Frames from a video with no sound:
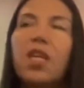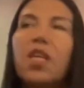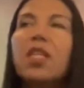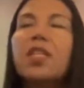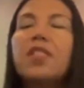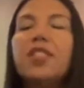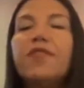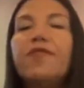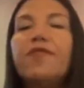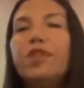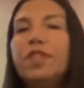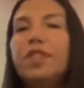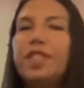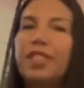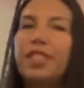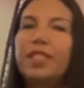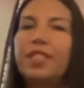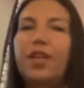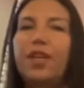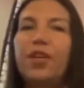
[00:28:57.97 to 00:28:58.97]
the difference
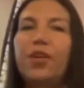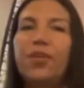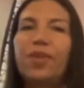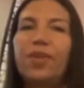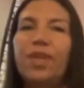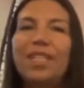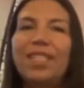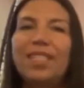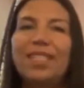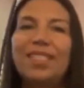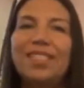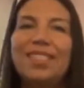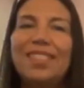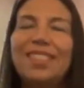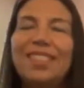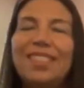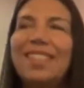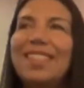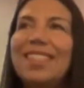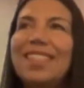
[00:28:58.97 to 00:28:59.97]
is though is
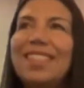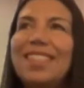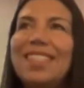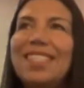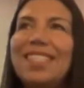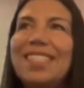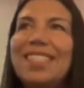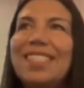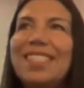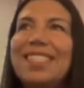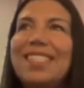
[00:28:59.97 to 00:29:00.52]
is